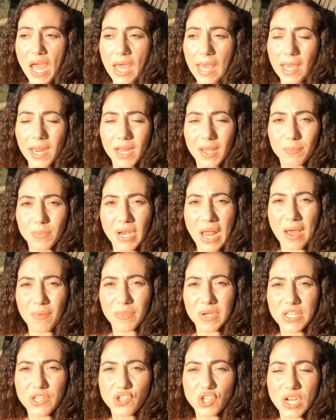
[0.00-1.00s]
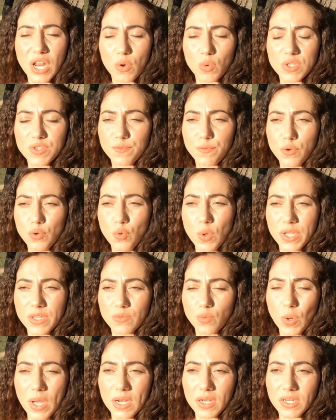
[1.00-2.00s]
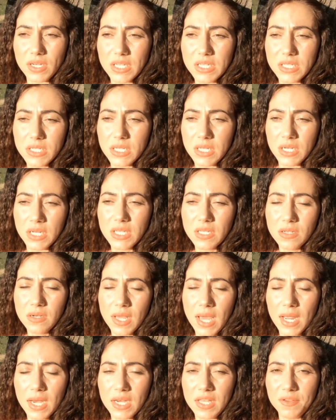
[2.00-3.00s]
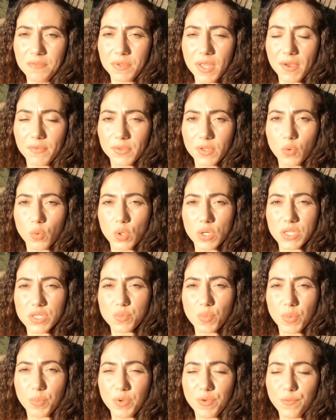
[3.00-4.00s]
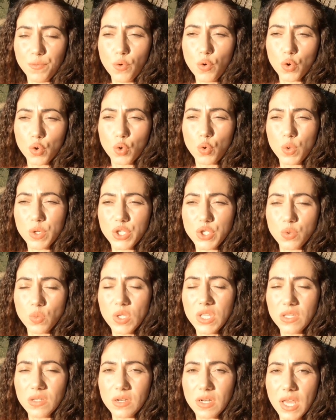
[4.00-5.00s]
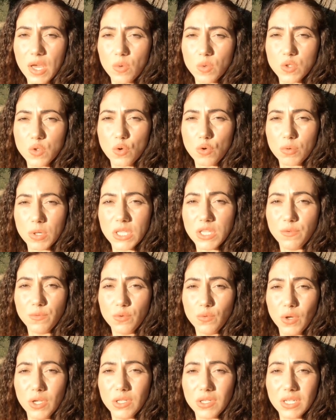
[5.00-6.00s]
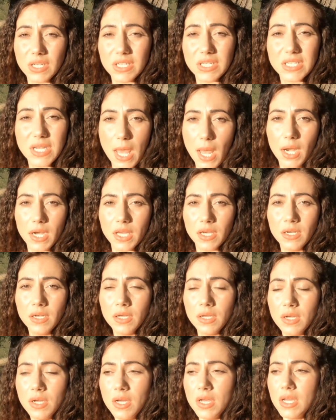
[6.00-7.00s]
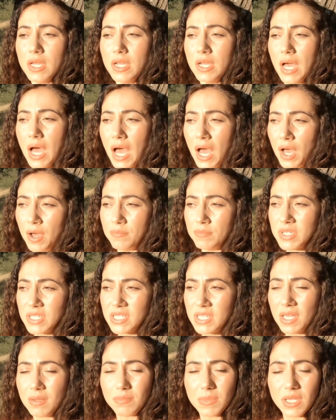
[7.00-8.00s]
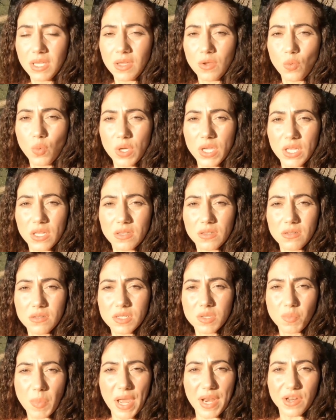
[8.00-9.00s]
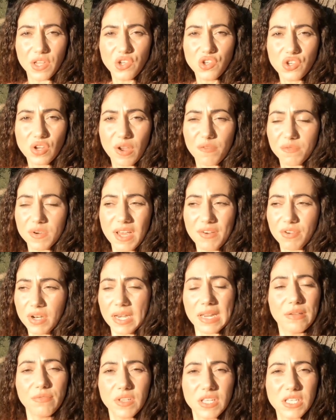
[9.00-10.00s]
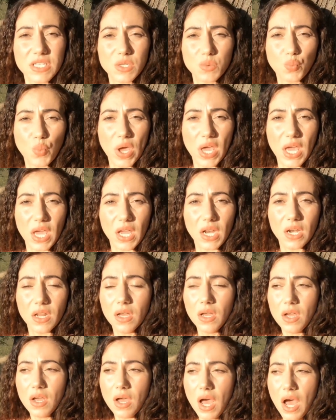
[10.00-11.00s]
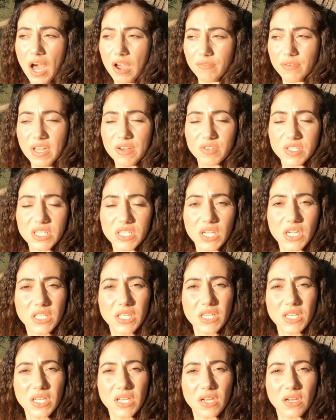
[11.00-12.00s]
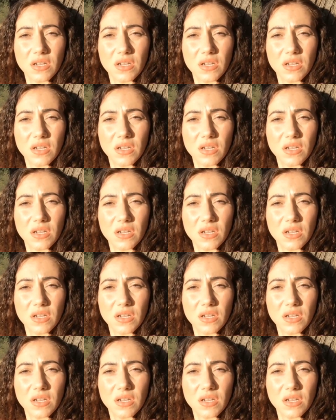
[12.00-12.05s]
And I was fluent, in Italy I lived afterwards, but before going to Italy I was already fluent in Italian. Same thing with Spanish. I've never lived in Spain, I've never studied